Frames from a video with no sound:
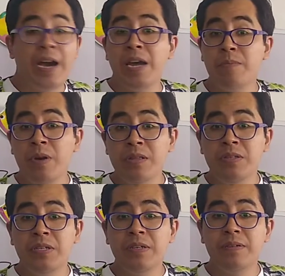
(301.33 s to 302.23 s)

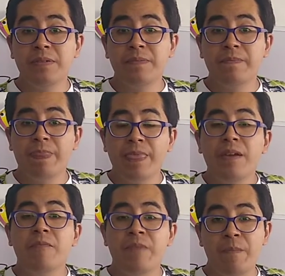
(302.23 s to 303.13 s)
diamond?
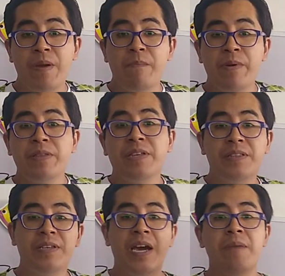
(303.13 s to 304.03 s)
Remember
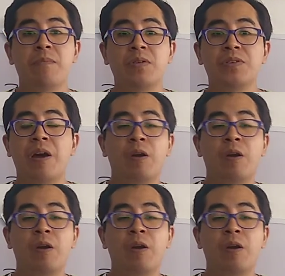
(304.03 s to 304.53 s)
the diamonds